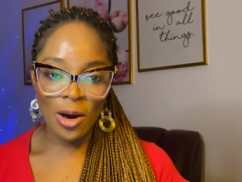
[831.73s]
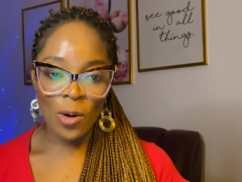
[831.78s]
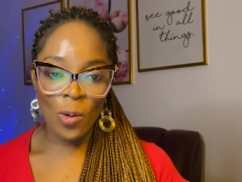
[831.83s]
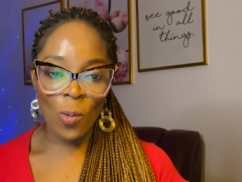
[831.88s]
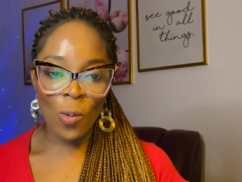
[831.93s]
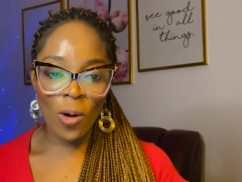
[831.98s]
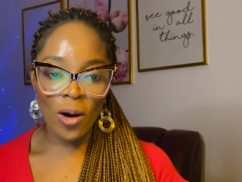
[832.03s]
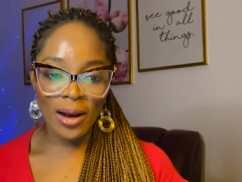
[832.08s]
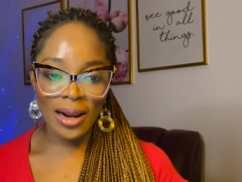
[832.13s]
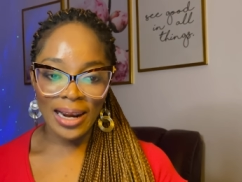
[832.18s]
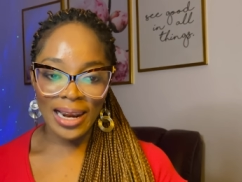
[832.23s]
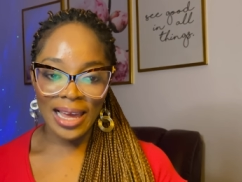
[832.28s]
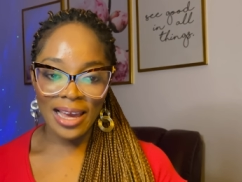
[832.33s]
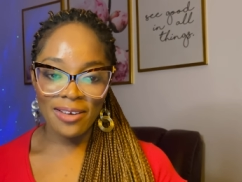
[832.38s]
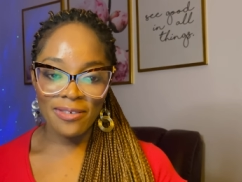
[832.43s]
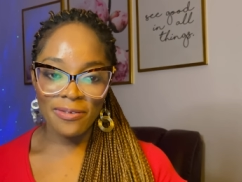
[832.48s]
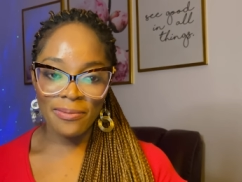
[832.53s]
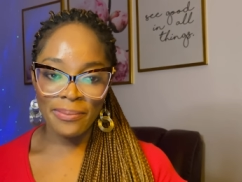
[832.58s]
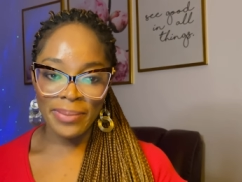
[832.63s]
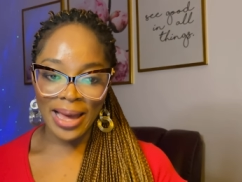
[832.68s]

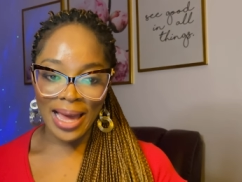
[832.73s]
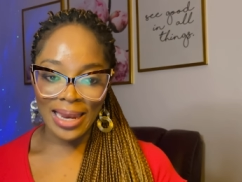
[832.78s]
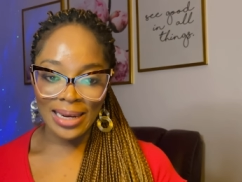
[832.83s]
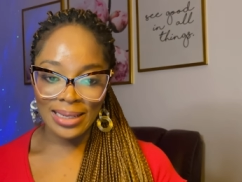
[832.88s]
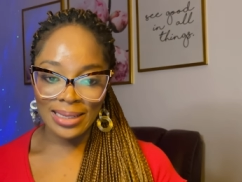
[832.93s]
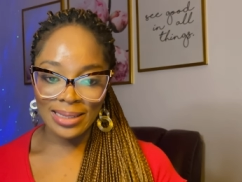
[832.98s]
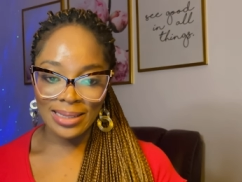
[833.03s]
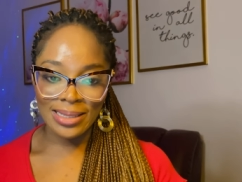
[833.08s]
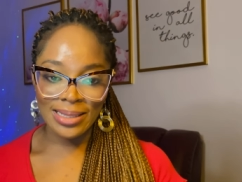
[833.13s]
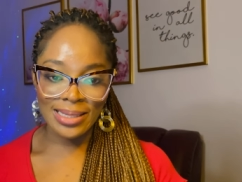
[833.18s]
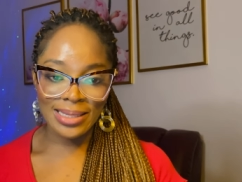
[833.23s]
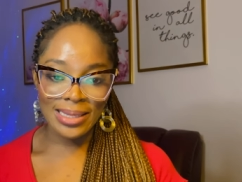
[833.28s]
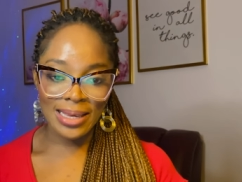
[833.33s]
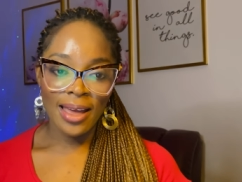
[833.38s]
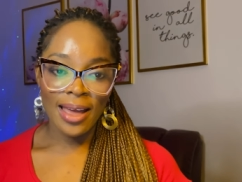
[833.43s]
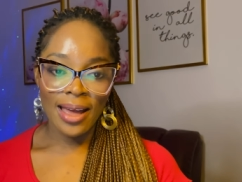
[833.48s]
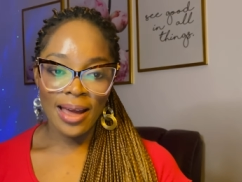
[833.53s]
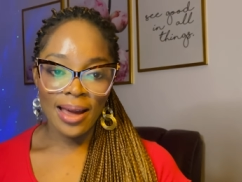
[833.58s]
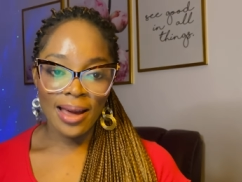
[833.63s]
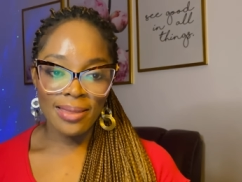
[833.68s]
Work-life balance.
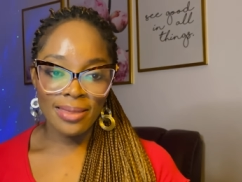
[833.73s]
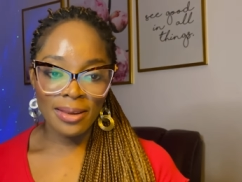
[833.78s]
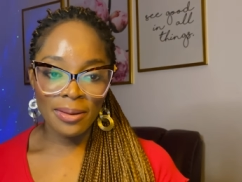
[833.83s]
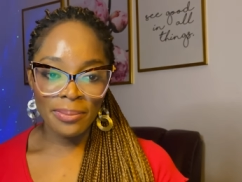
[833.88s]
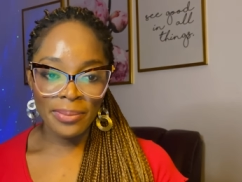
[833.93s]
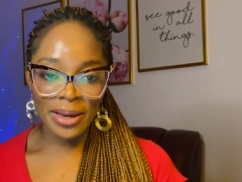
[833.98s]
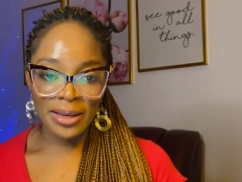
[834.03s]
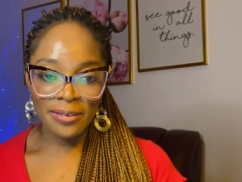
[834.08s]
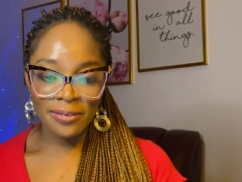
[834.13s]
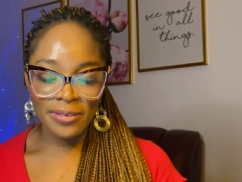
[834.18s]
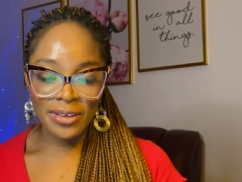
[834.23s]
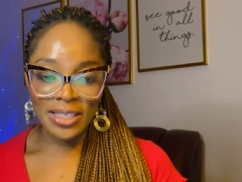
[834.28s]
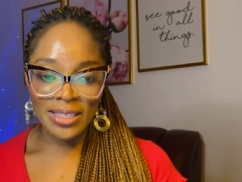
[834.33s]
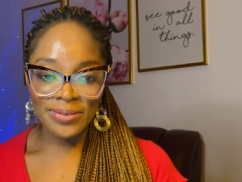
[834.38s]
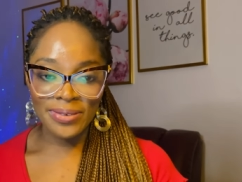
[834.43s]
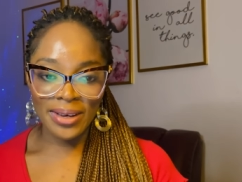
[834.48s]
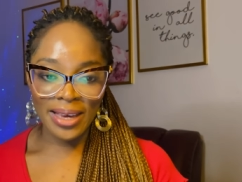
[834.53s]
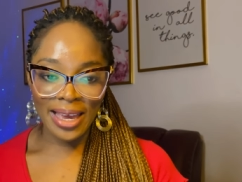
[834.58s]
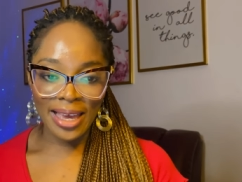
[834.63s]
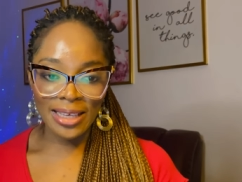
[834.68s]
And then benefits
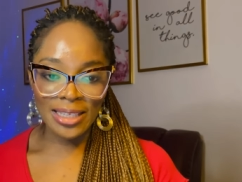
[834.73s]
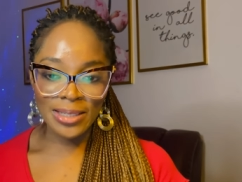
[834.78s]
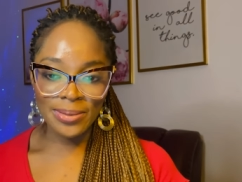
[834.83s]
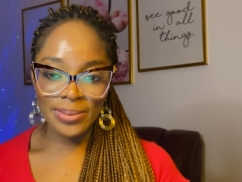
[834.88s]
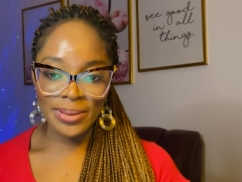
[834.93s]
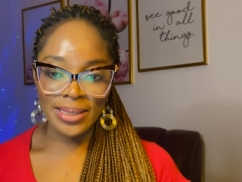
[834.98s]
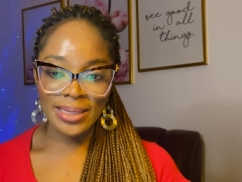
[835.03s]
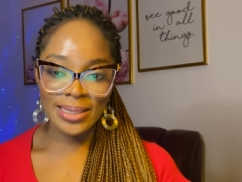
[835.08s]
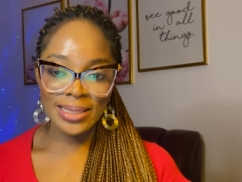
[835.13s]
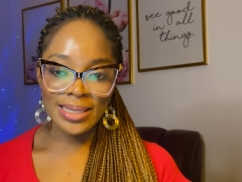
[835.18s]
for expats.